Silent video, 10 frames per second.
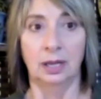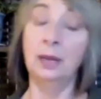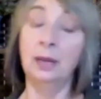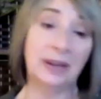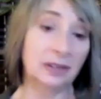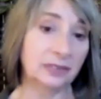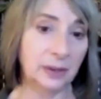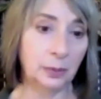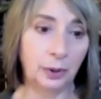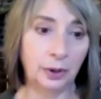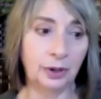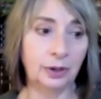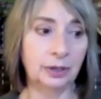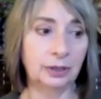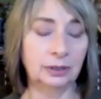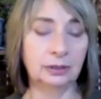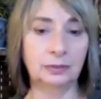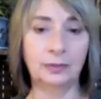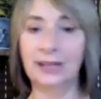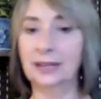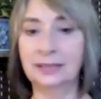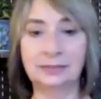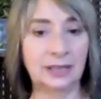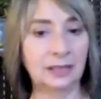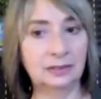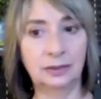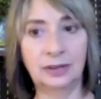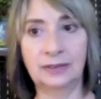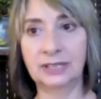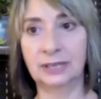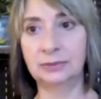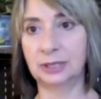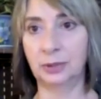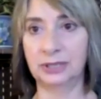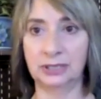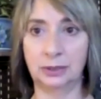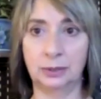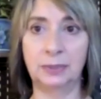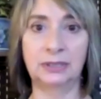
because there were, well, I don't have time to go into it, but